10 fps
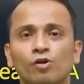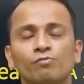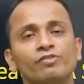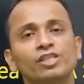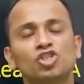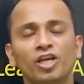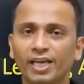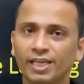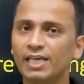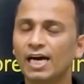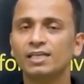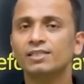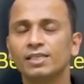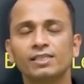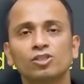from which area
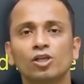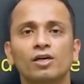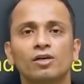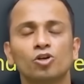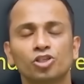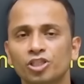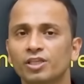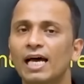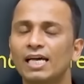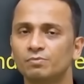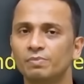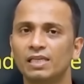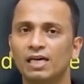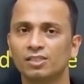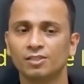this question has been
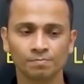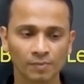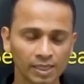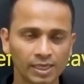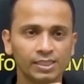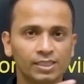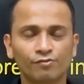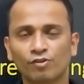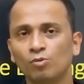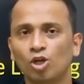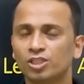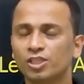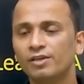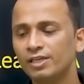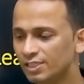asked. Is it from
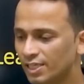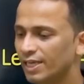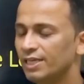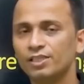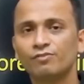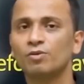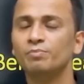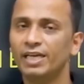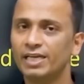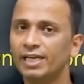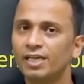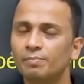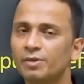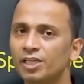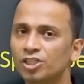logical reasoning? Is it from data
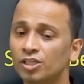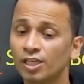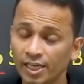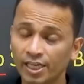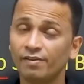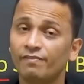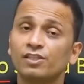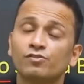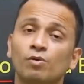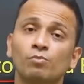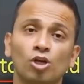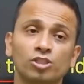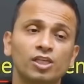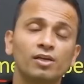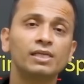interpretation? If it is from
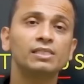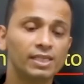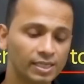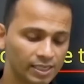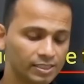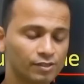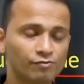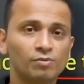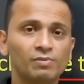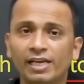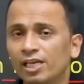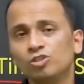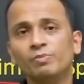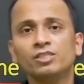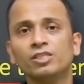logical reasoning, is it from
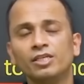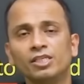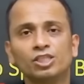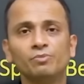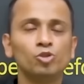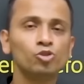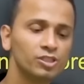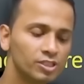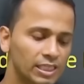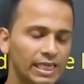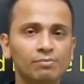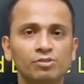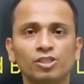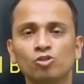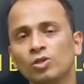arrangements, distributions, games
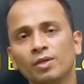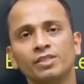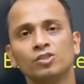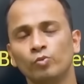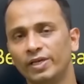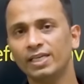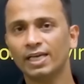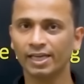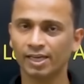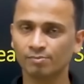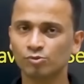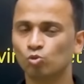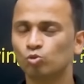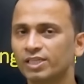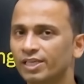and tournaments, Venn diagrams,
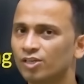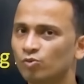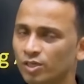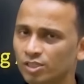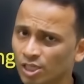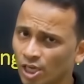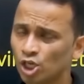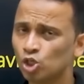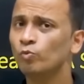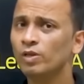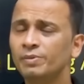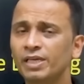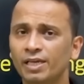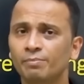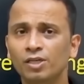roots and networks? You will
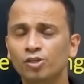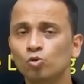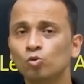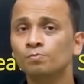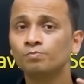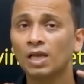be able to